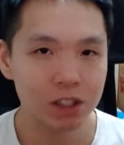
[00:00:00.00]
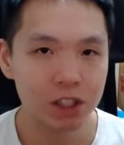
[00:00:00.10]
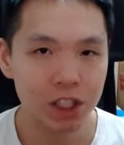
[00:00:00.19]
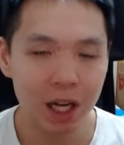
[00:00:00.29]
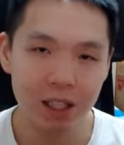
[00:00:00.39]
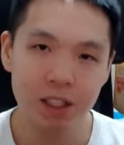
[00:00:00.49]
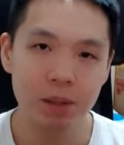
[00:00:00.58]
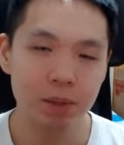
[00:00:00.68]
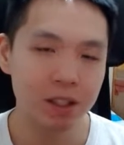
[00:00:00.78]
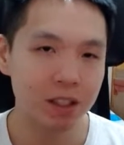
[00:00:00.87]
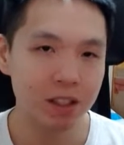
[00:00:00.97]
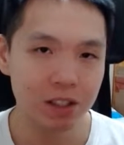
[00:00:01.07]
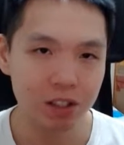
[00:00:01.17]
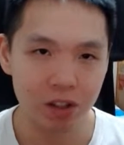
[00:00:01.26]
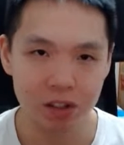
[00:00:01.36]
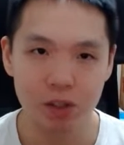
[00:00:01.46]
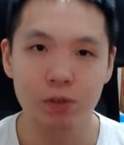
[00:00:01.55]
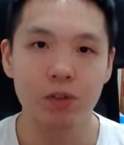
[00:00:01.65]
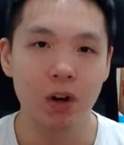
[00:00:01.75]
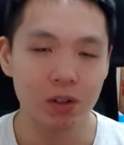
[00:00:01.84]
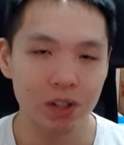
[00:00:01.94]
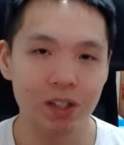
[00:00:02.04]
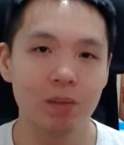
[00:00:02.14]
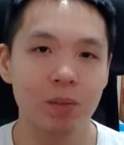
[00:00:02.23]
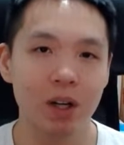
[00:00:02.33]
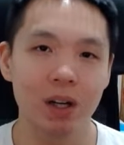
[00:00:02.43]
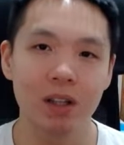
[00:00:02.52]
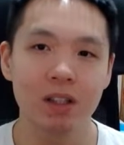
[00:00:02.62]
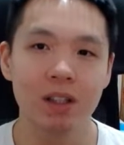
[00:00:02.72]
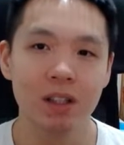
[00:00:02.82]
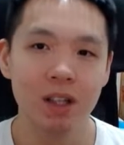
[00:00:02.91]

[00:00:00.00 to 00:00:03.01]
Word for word: ChatGPT starts falling apart.